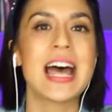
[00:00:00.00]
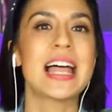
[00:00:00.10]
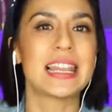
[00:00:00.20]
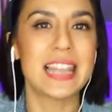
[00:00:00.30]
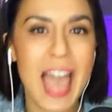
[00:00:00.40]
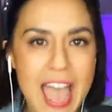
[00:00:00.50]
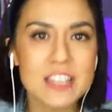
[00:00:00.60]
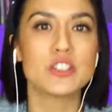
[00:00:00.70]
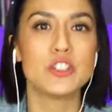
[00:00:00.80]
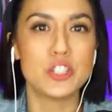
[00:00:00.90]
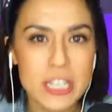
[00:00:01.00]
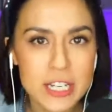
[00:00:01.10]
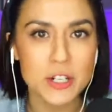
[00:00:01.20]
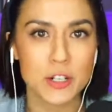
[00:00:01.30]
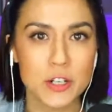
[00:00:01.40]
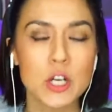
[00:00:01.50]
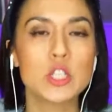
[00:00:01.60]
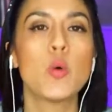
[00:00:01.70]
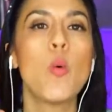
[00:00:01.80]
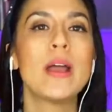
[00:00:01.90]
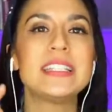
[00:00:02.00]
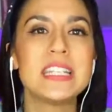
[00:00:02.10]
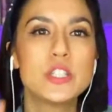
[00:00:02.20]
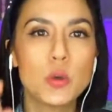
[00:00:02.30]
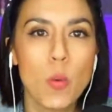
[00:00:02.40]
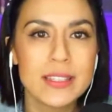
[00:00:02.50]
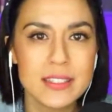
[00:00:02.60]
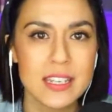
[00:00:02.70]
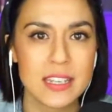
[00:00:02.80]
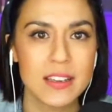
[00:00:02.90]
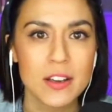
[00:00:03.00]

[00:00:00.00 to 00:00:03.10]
last year, 2020, yep,